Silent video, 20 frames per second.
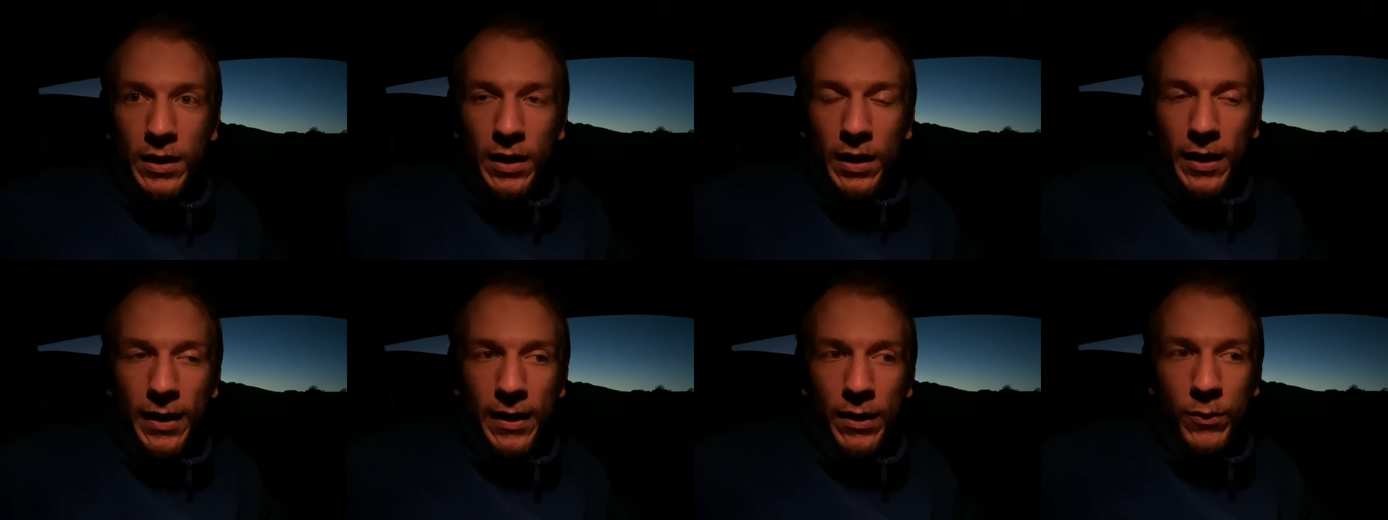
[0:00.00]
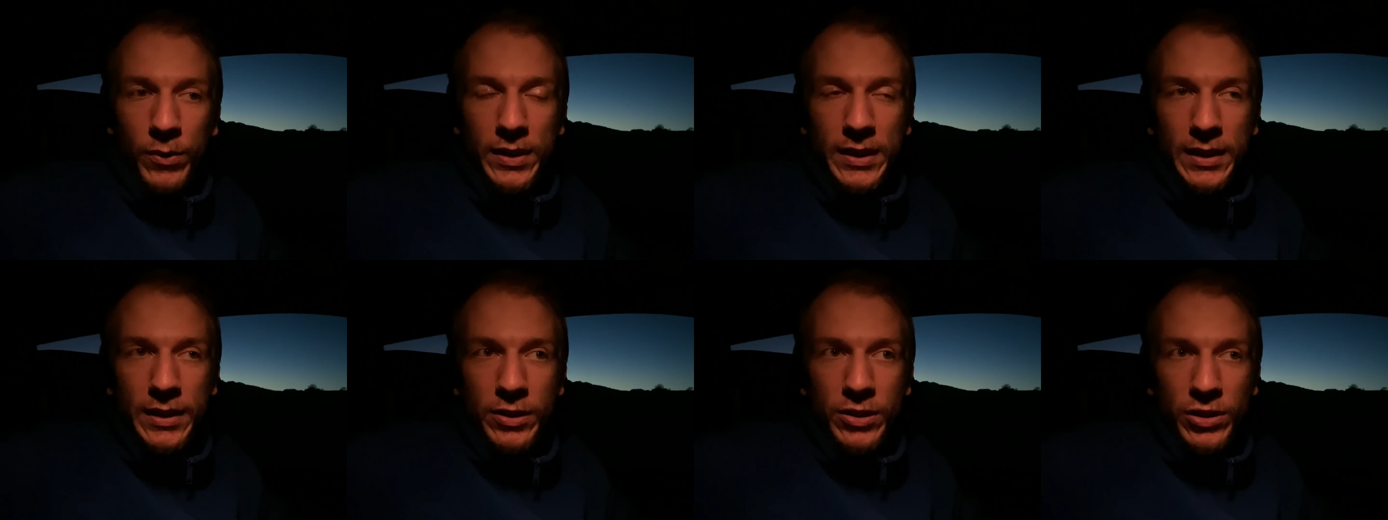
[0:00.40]
I
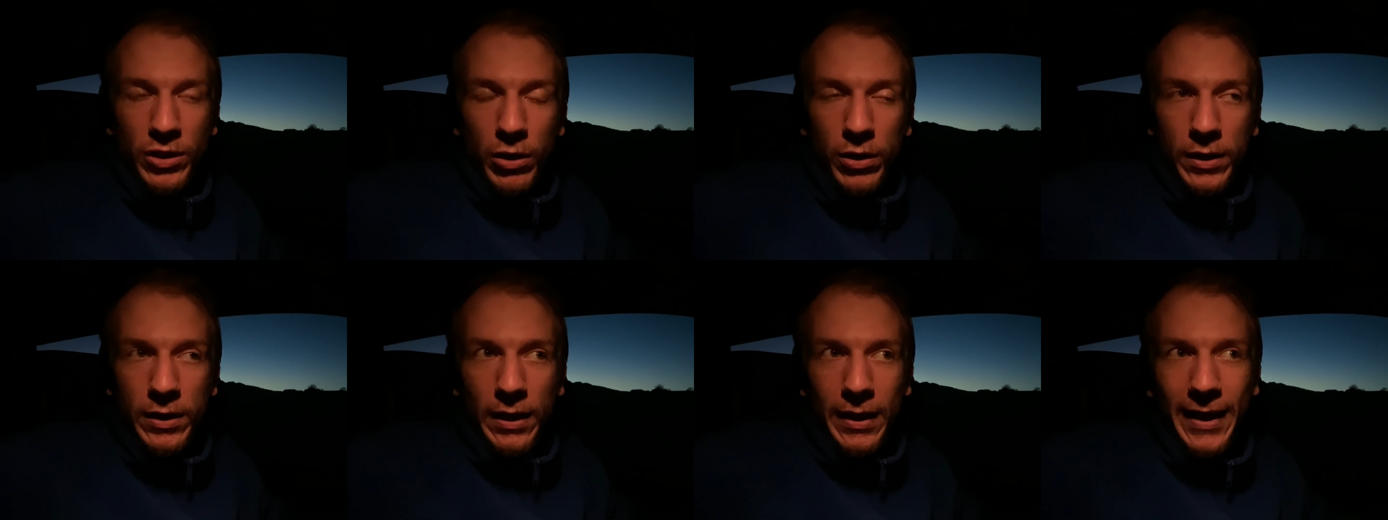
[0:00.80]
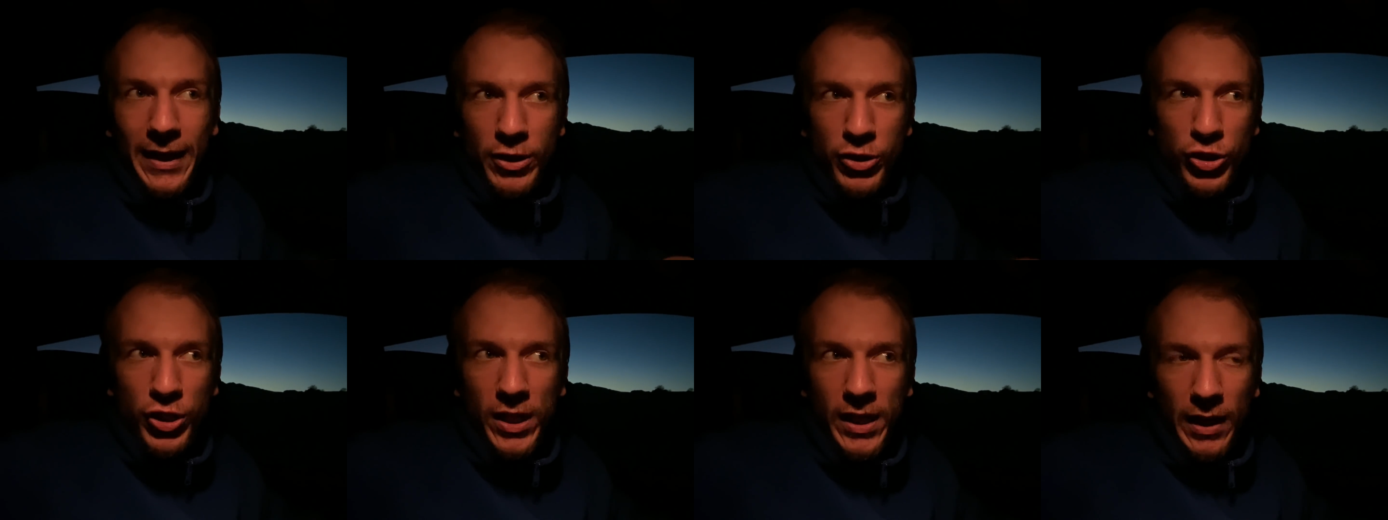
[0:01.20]
already started
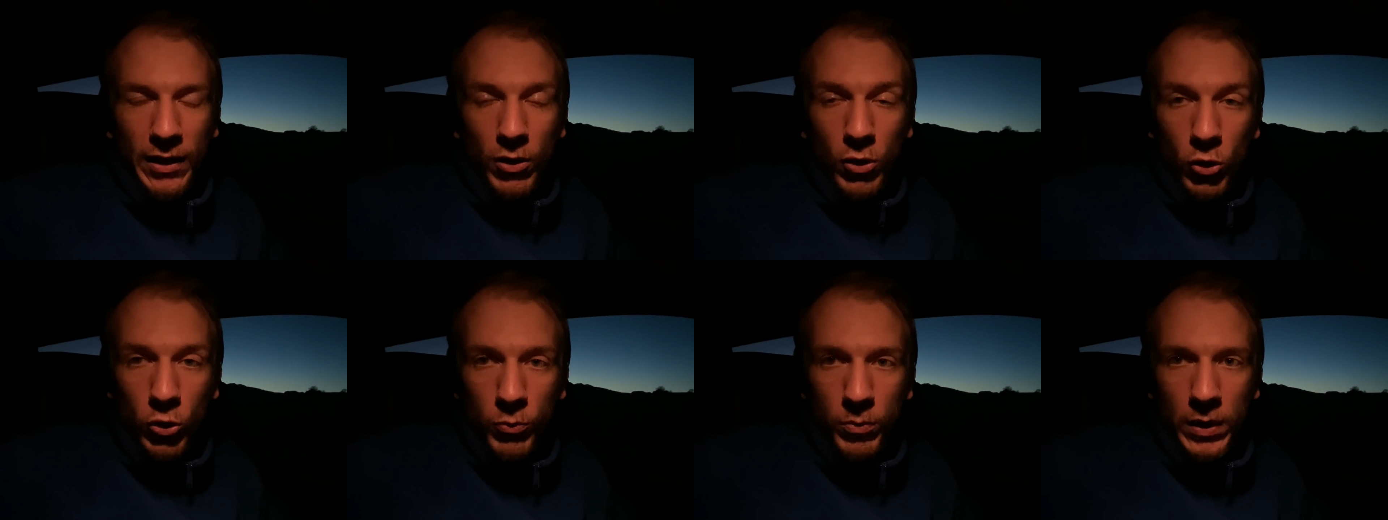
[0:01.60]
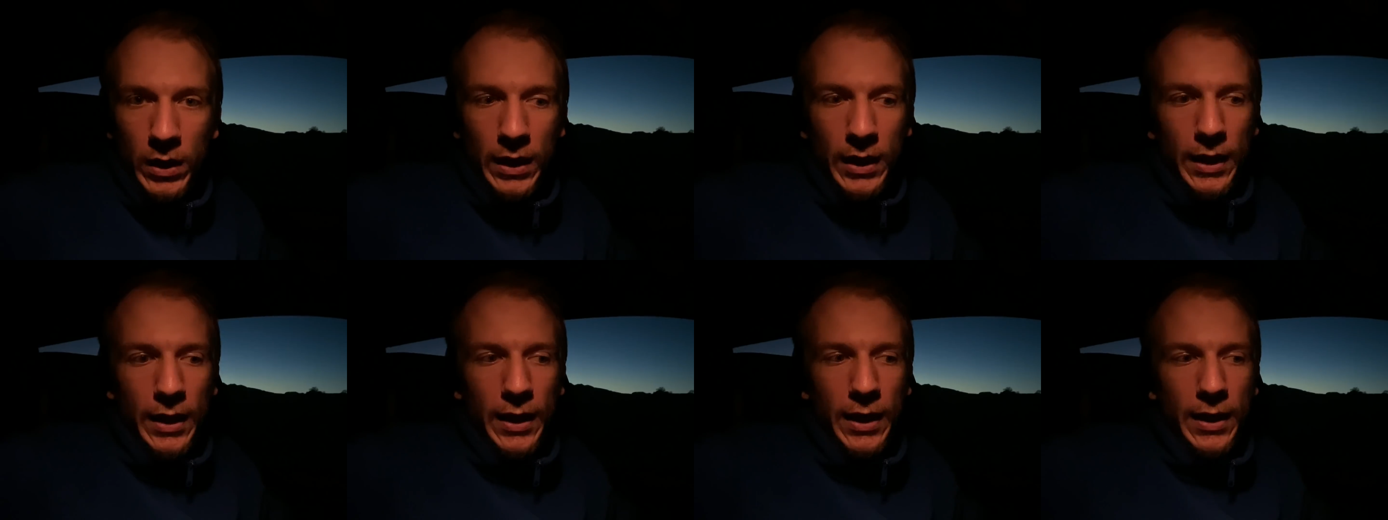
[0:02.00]
HA at home
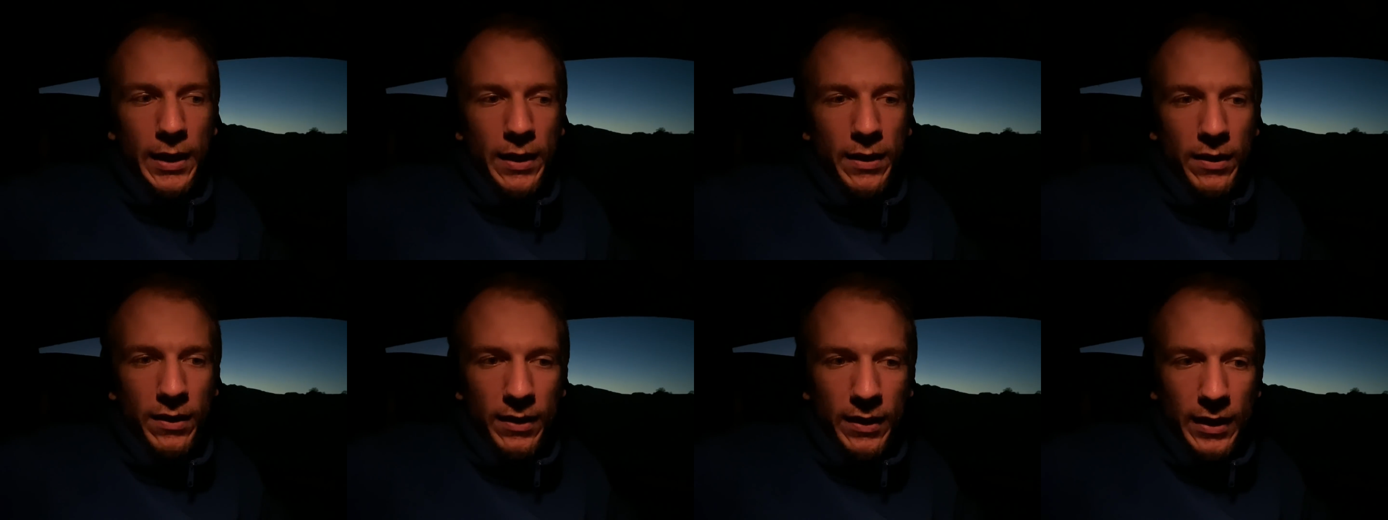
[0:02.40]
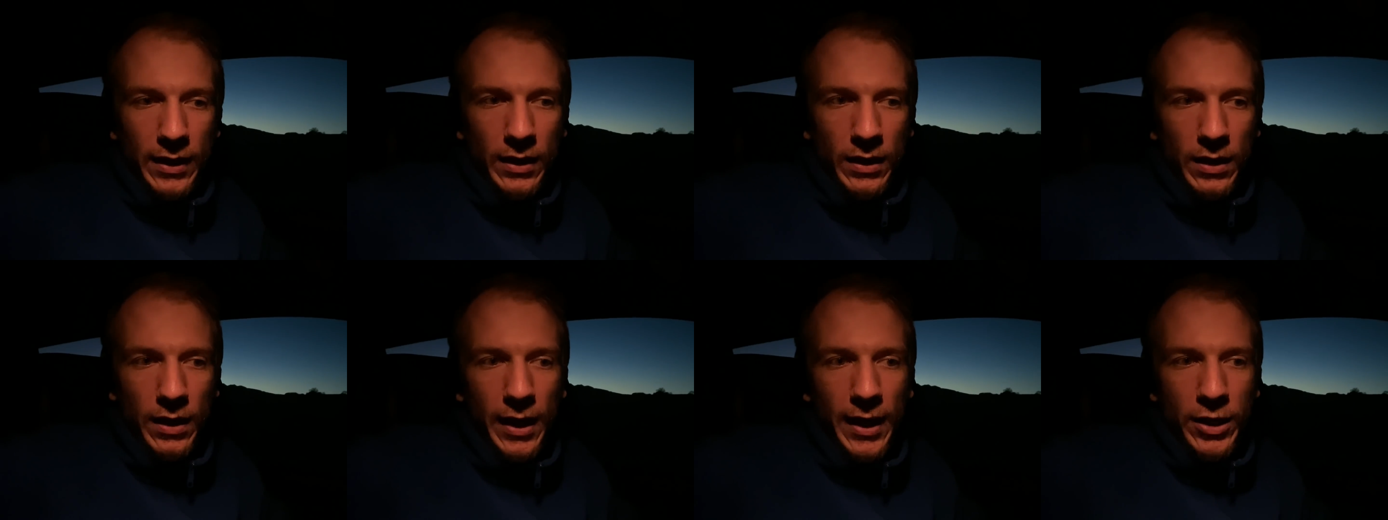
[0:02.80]
and I
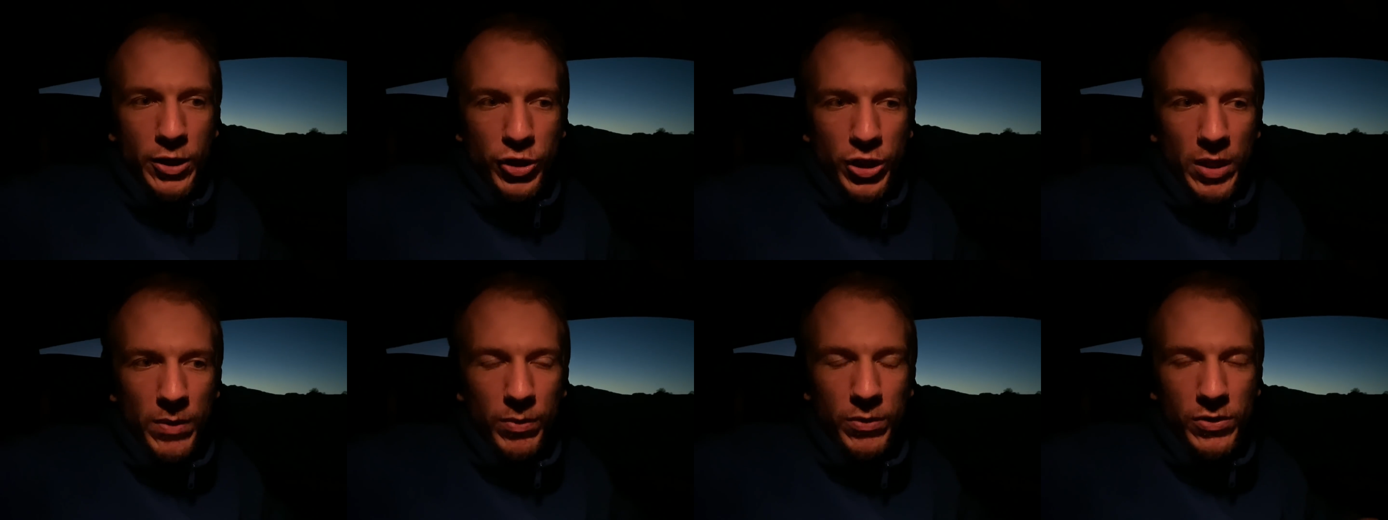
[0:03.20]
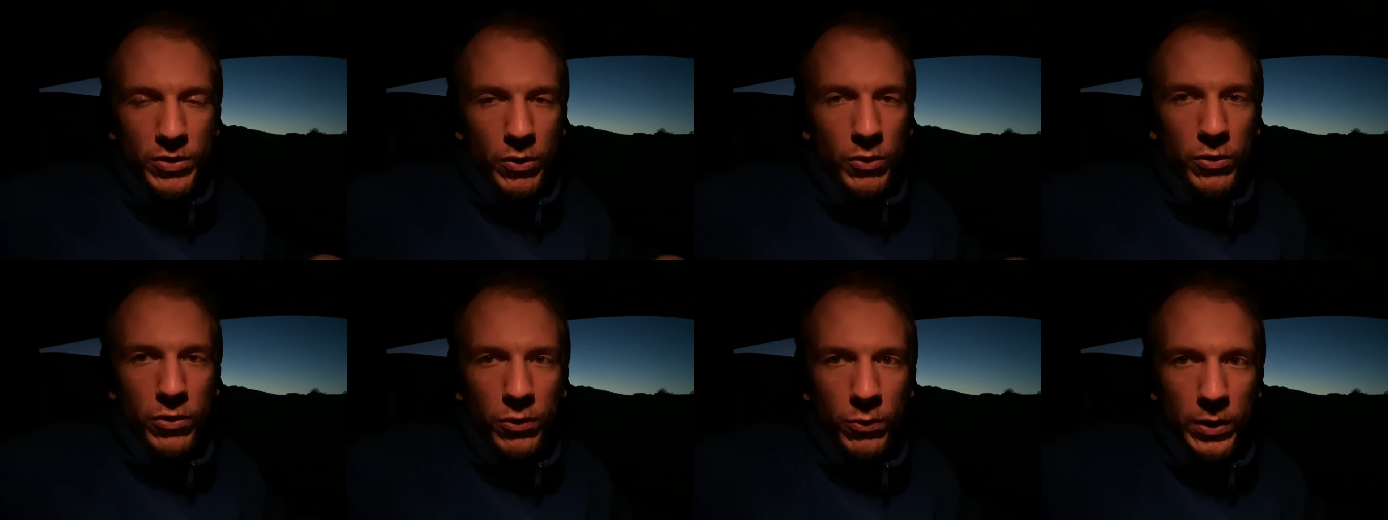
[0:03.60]
think HA plus
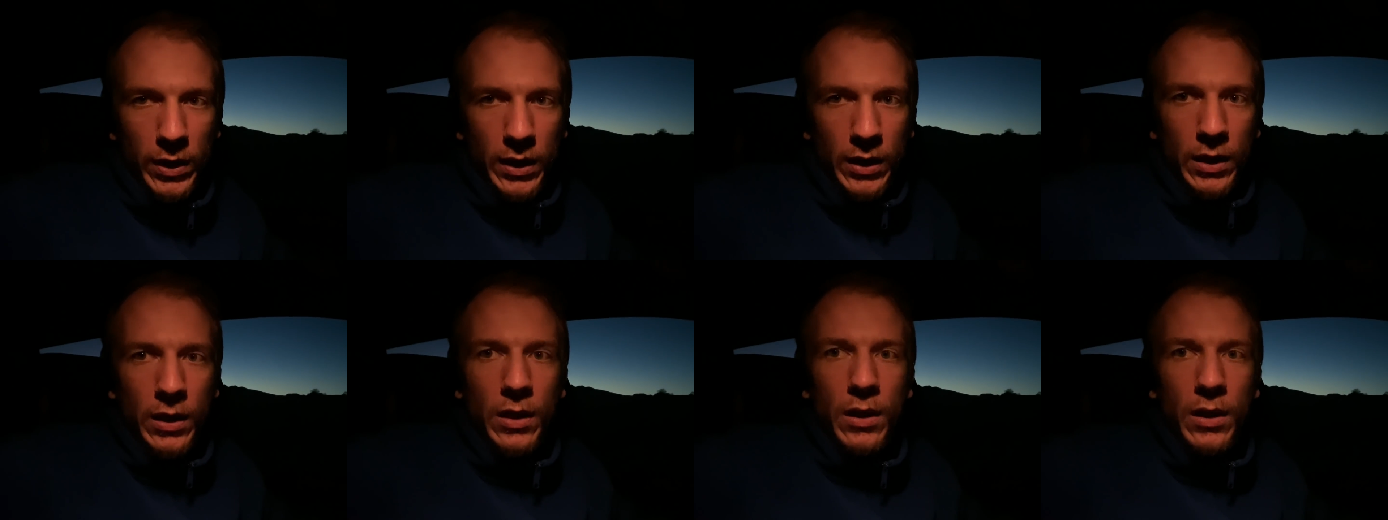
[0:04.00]
O3